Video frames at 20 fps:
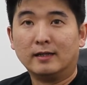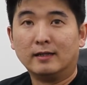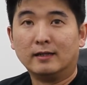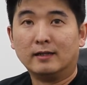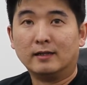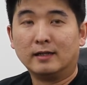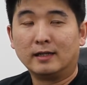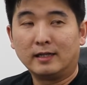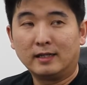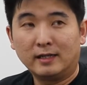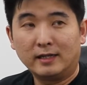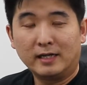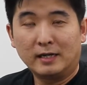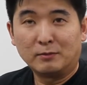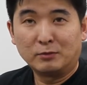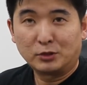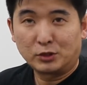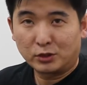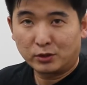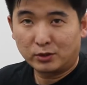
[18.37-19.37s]
lately,
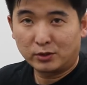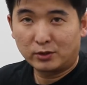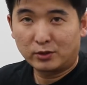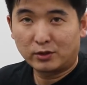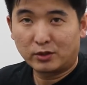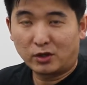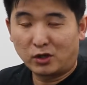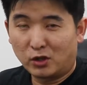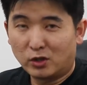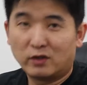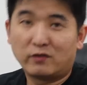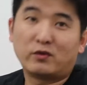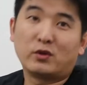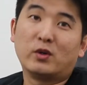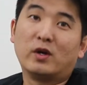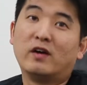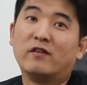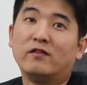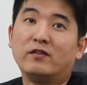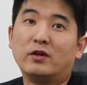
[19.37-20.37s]
I'm sure all of
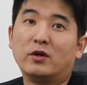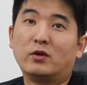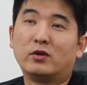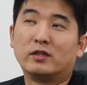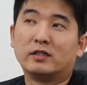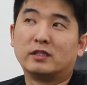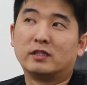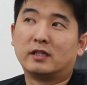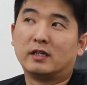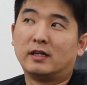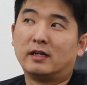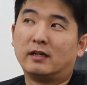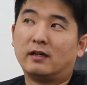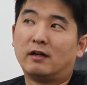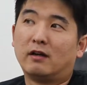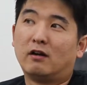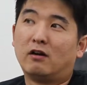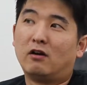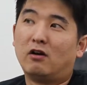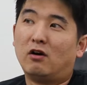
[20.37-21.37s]
you have noticed that
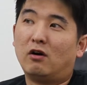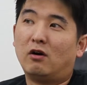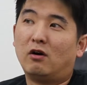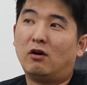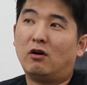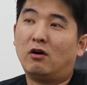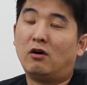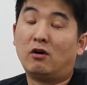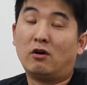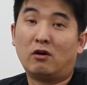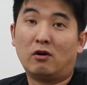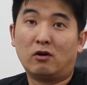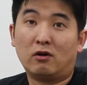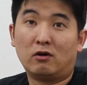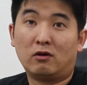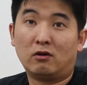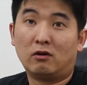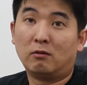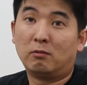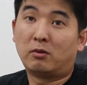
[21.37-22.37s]

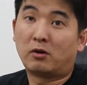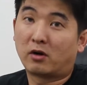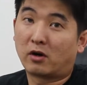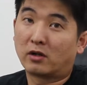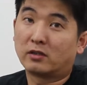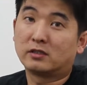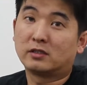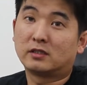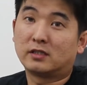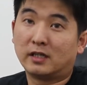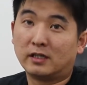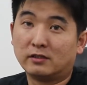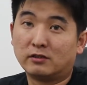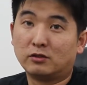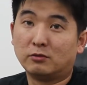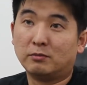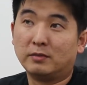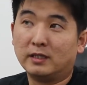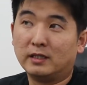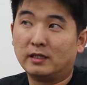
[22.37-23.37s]
all parts tend
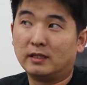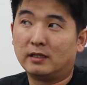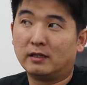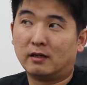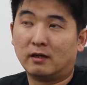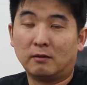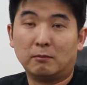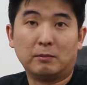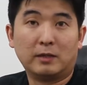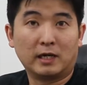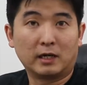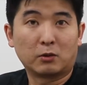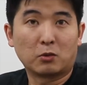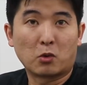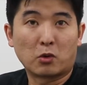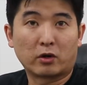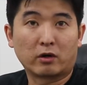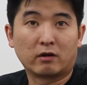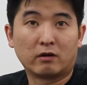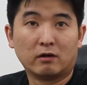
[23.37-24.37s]
to be on back
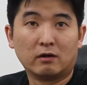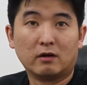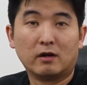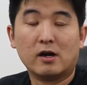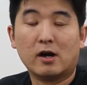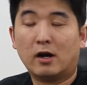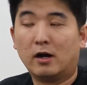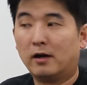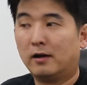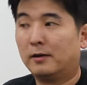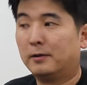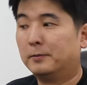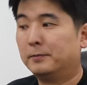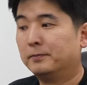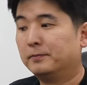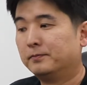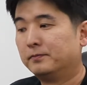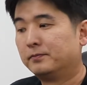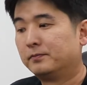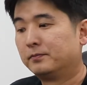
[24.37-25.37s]
order.
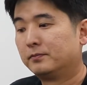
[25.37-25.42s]
Um,